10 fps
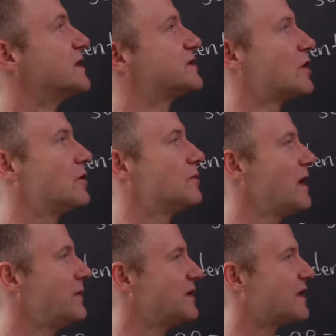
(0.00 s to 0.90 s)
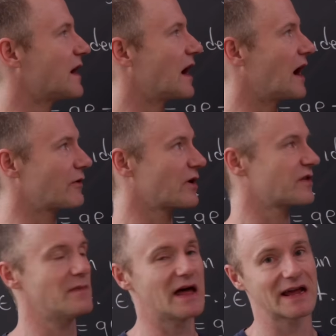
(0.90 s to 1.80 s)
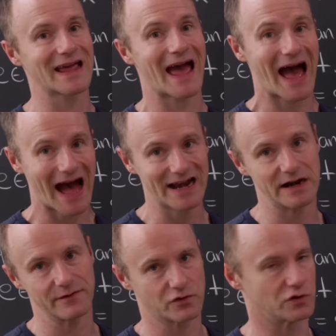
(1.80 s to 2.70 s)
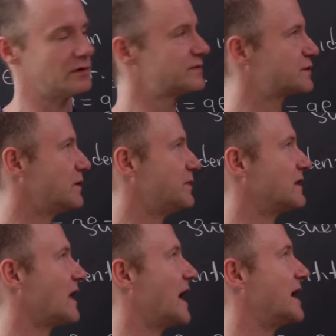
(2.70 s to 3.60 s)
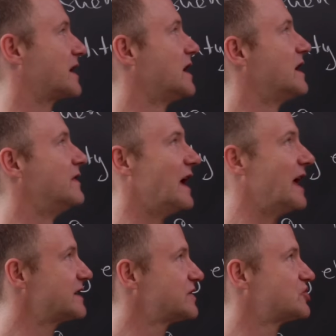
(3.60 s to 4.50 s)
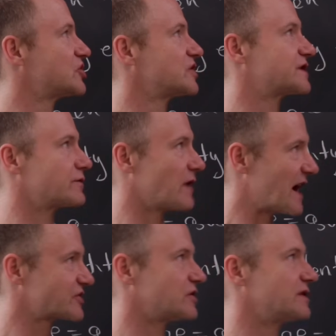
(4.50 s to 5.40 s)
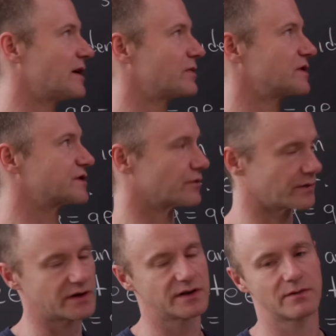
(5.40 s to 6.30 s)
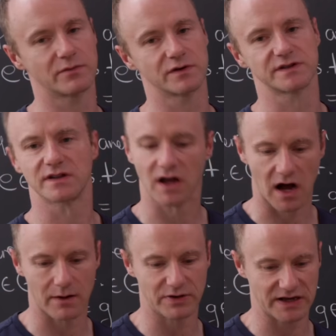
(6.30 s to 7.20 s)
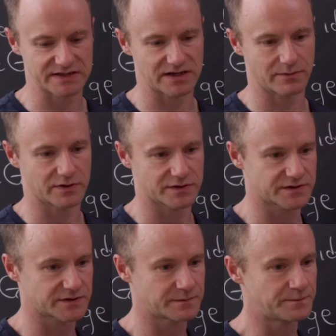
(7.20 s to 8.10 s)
So maybe the arithmetic additive groups would be like the integers, the rational numbers, the real numbers, and the complex numbers.